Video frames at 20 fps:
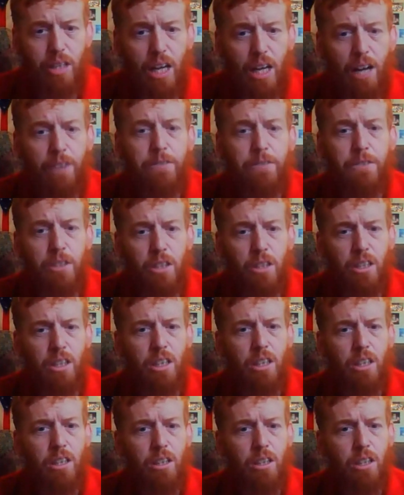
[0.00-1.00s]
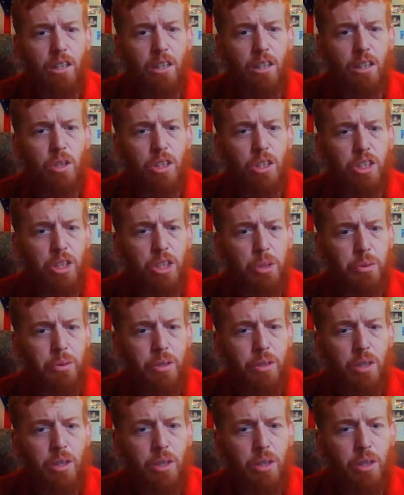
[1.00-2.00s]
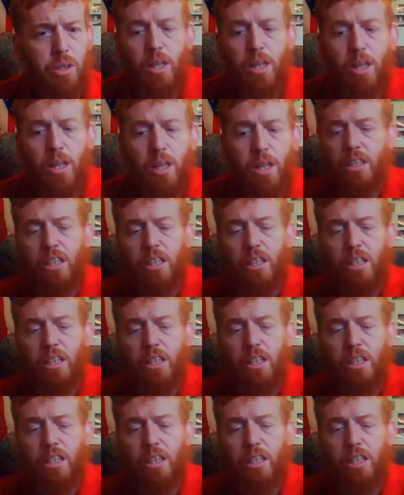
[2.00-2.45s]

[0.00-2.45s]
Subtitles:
after one or two, whereas you